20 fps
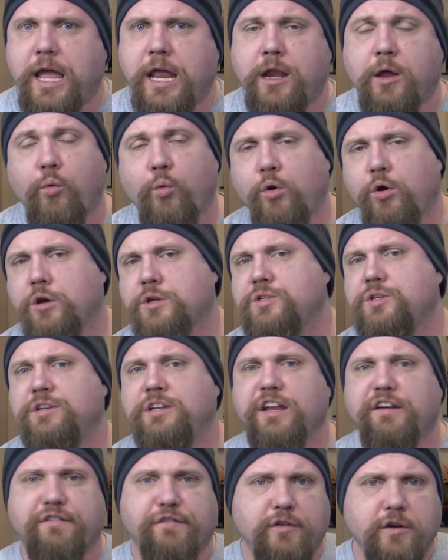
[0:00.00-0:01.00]
and it works
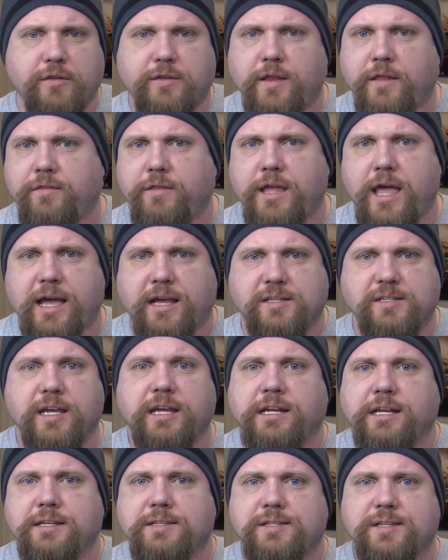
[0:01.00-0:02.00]
different than the
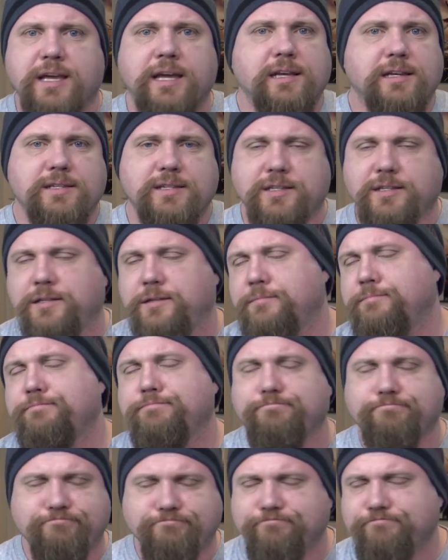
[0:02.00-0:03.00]
X86,
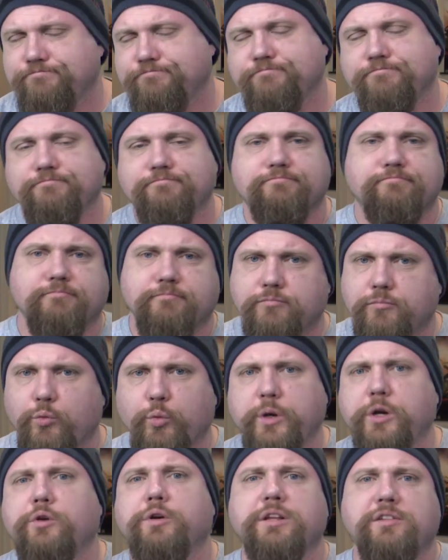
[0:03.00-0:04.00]
and
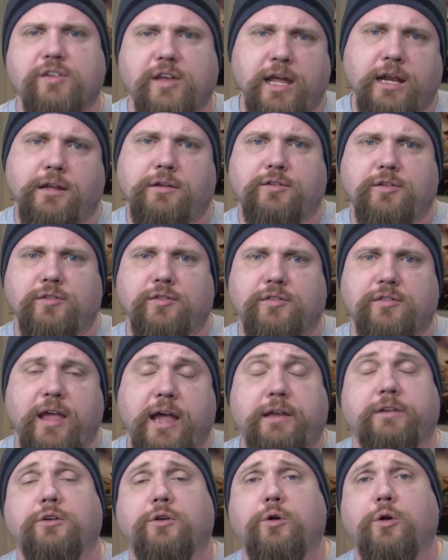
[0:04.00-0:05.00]
we don't need to get into the
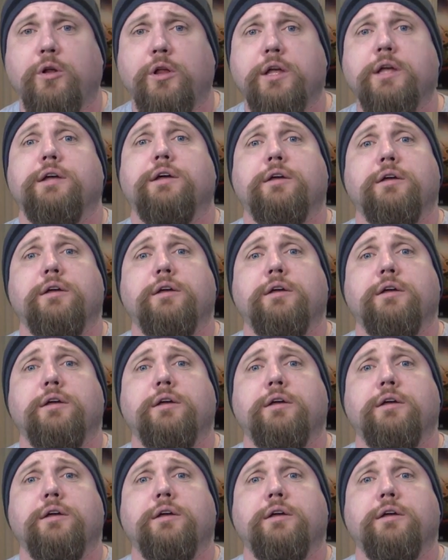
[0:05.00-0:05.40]
technical.